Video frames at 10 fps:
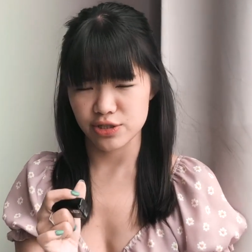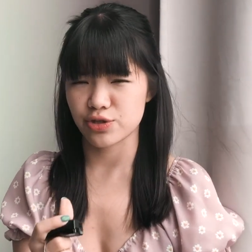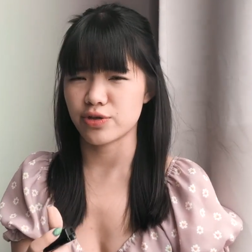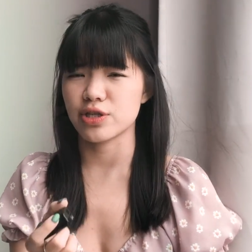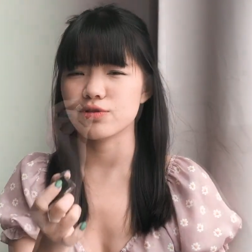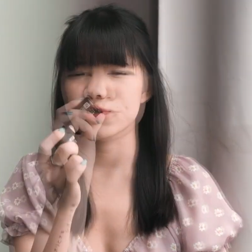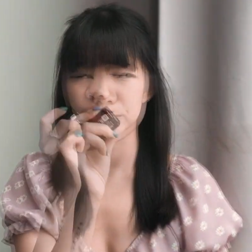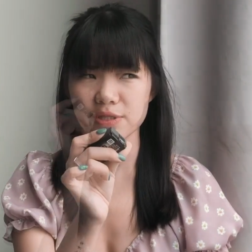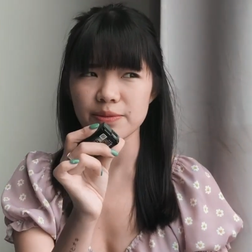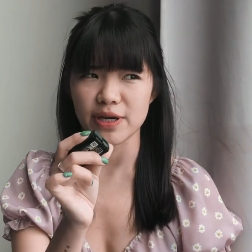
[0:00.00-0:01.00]
so you need to
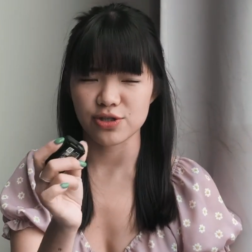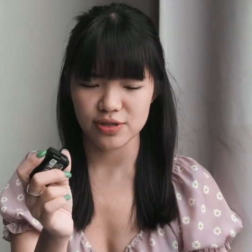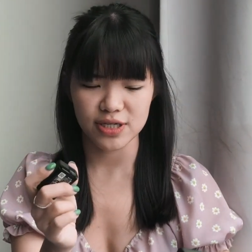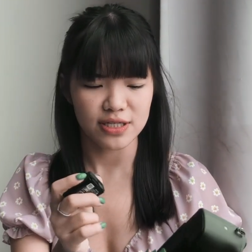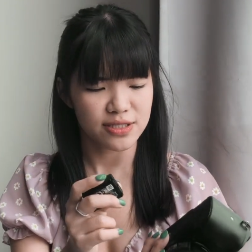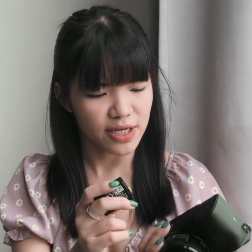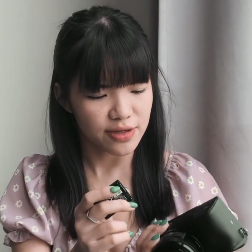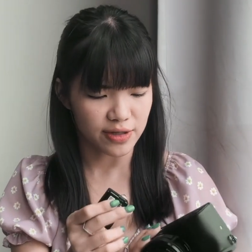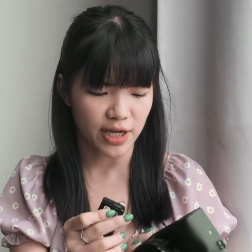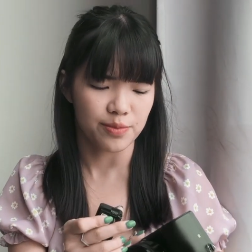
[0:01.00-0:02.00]
put the battery inside
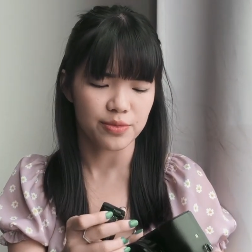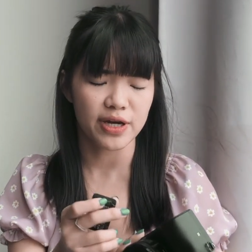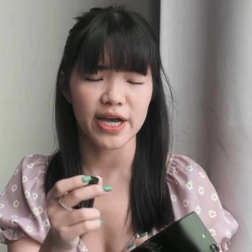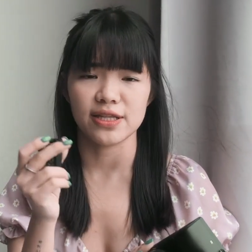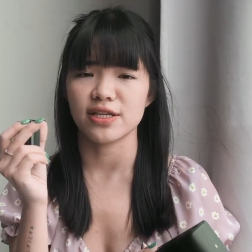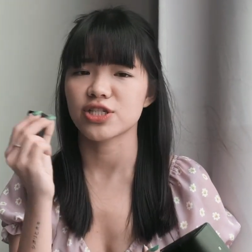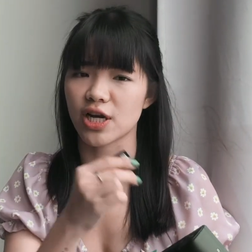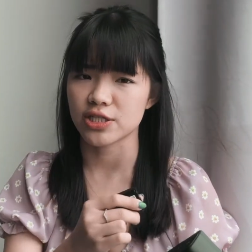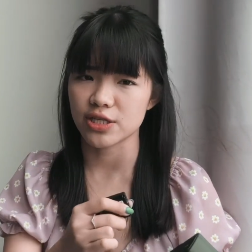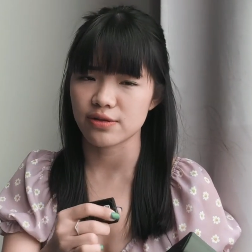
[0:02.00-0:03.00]
your camera and then
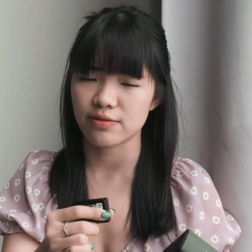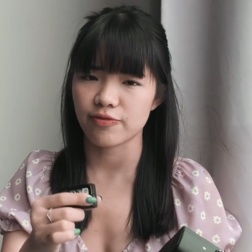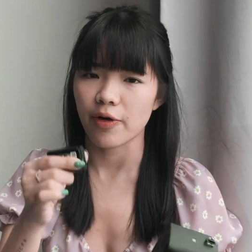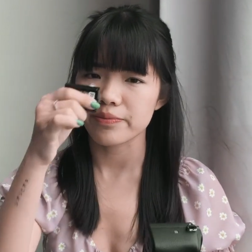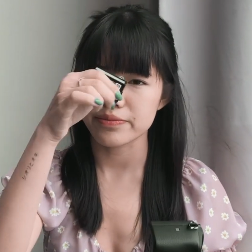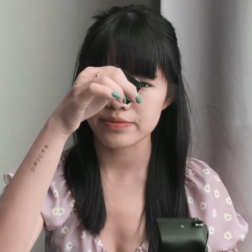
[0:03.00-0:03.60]
charge it from